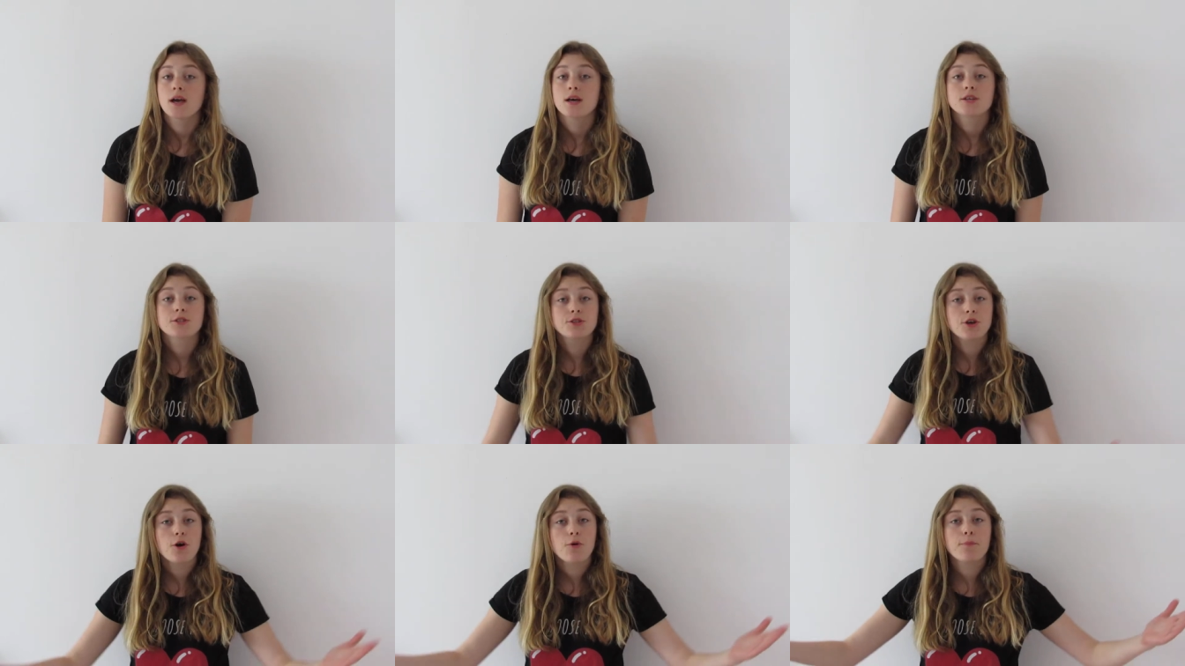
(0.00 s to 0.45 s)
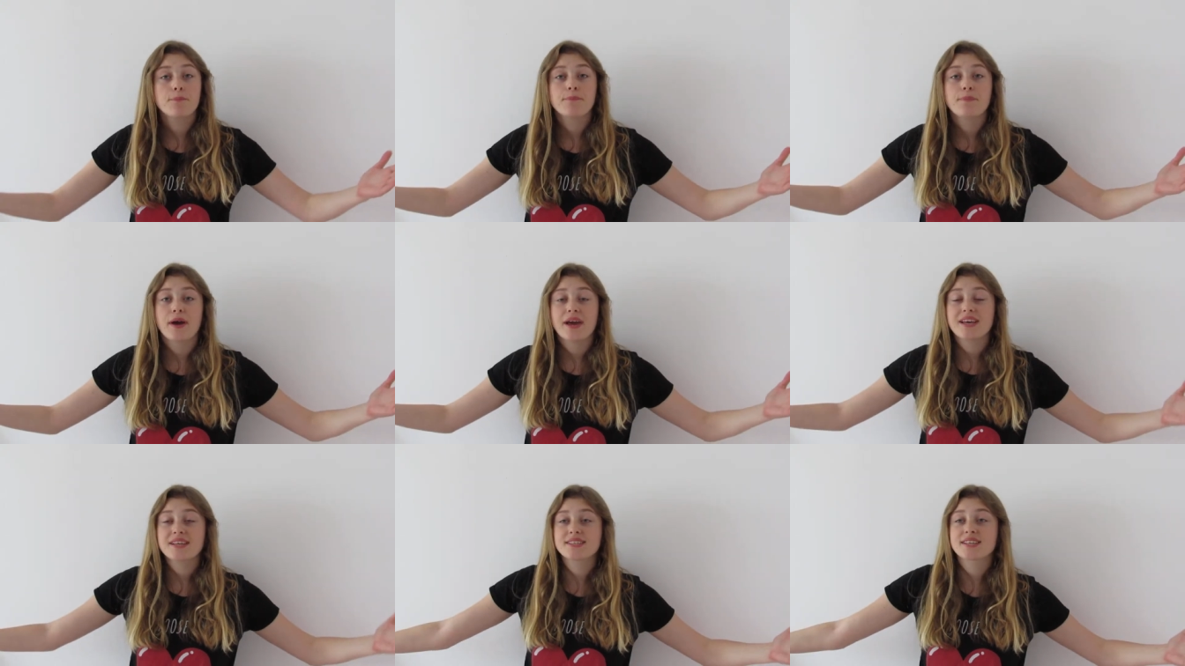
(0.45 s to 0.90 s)
So
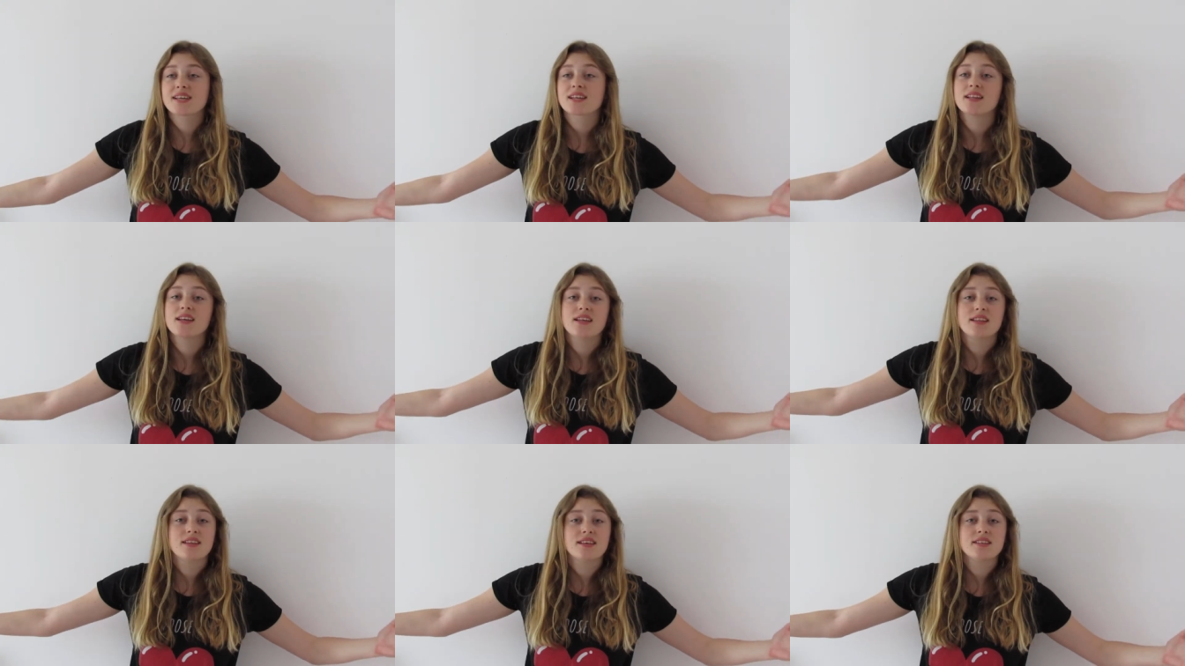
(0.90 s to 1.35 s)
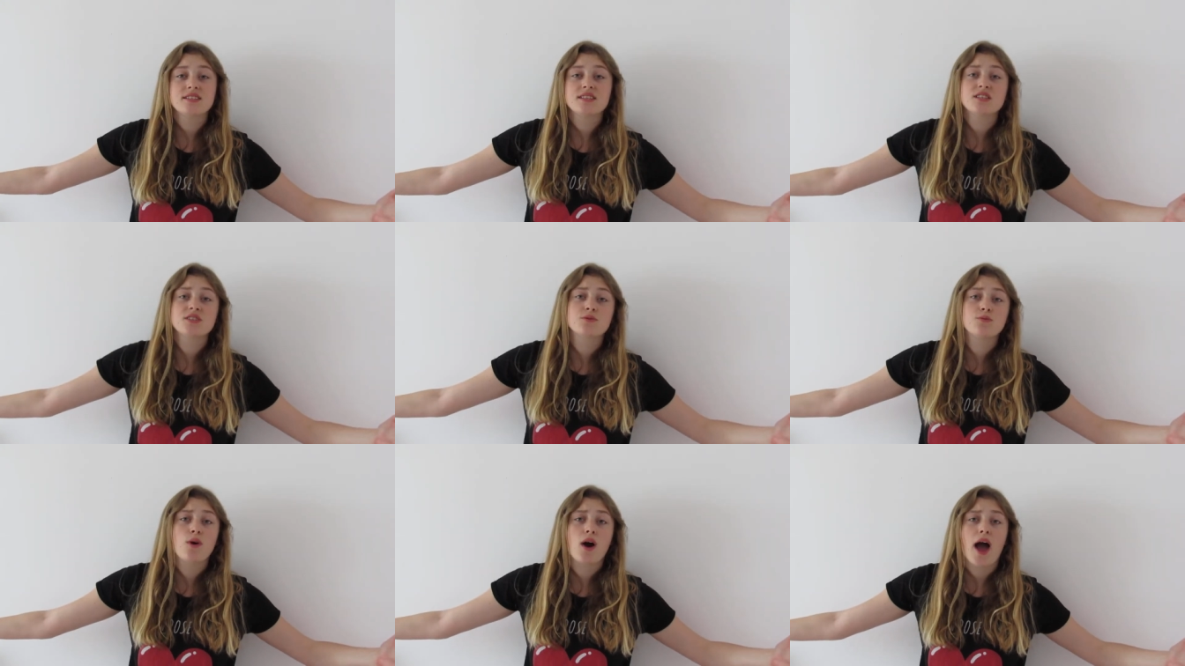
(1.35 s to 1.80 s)
basically this
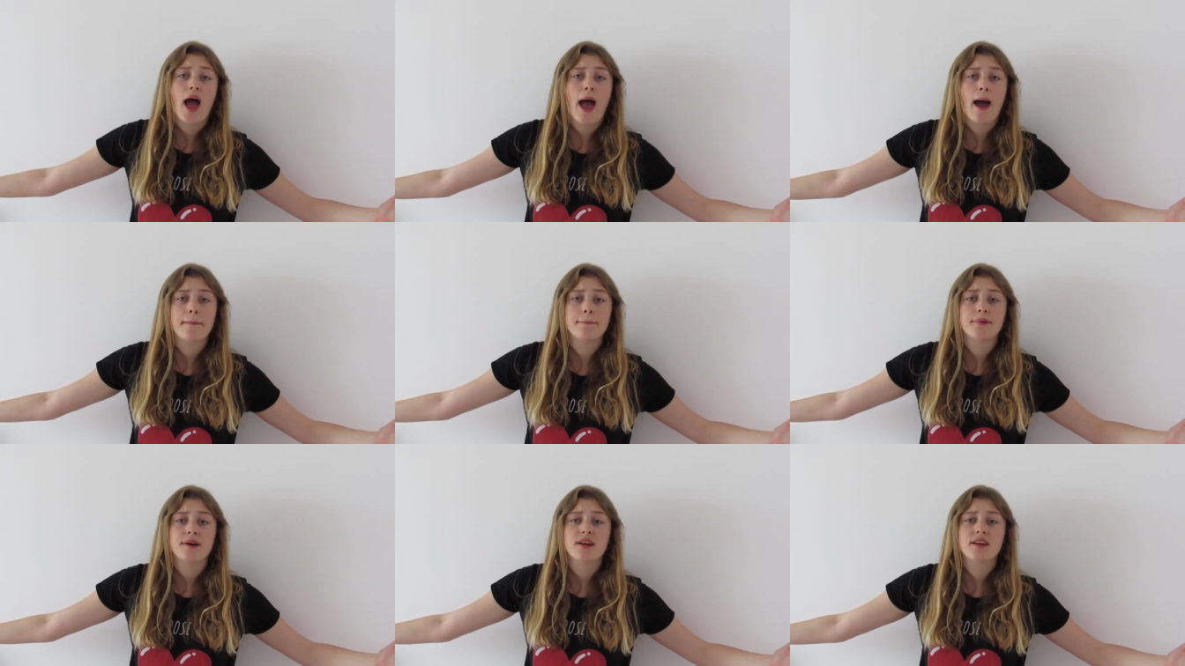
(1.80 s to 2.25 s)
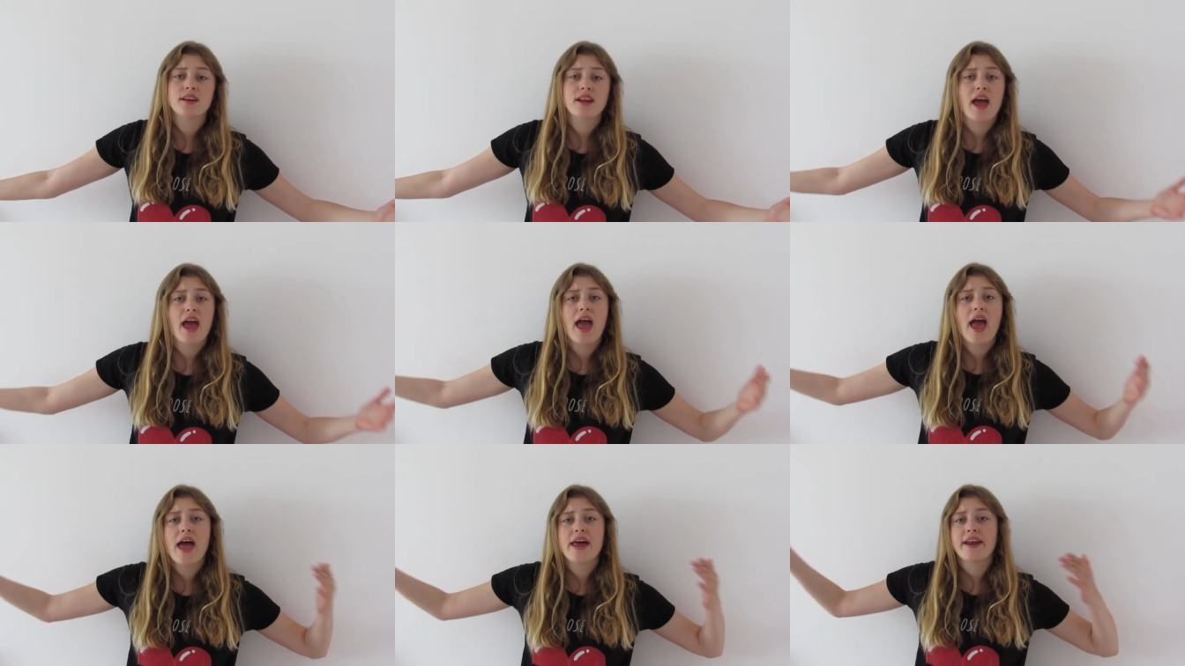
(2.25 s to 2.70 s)
is what happened
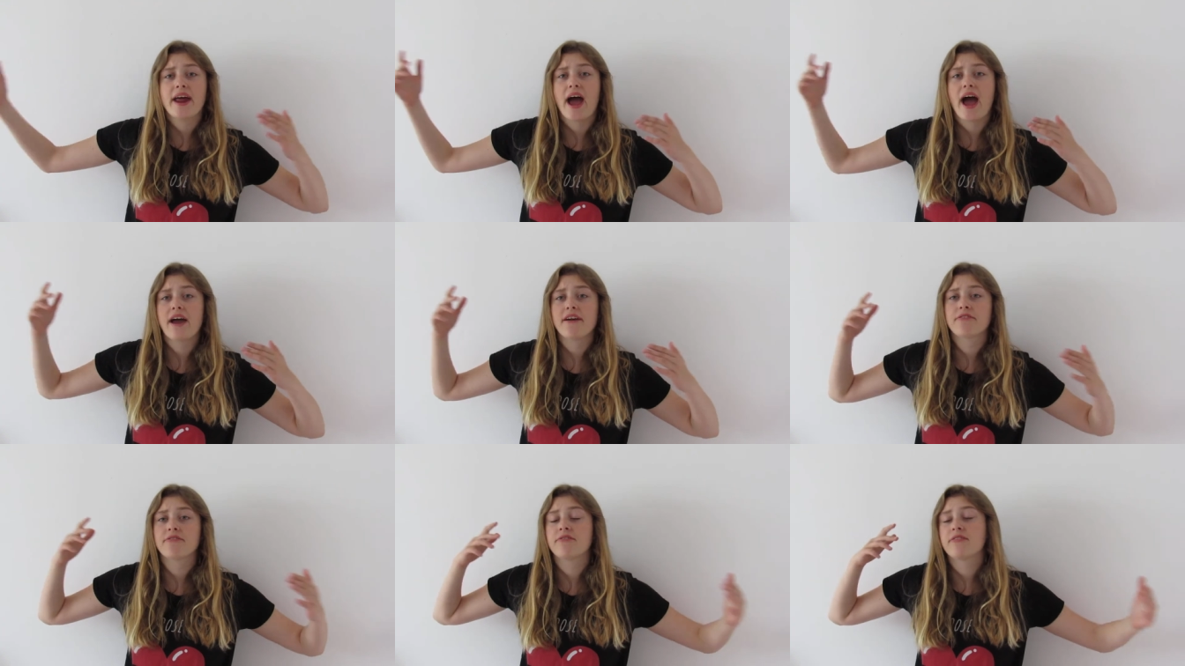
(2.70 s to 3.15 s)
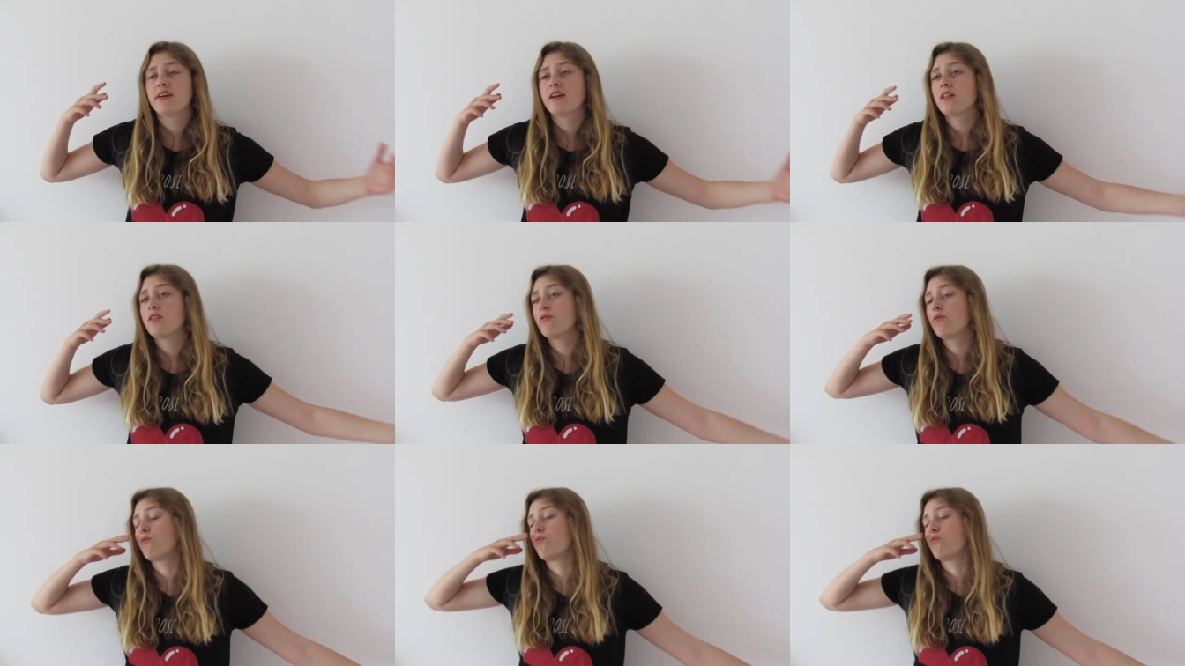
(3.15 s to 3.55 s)
and I feel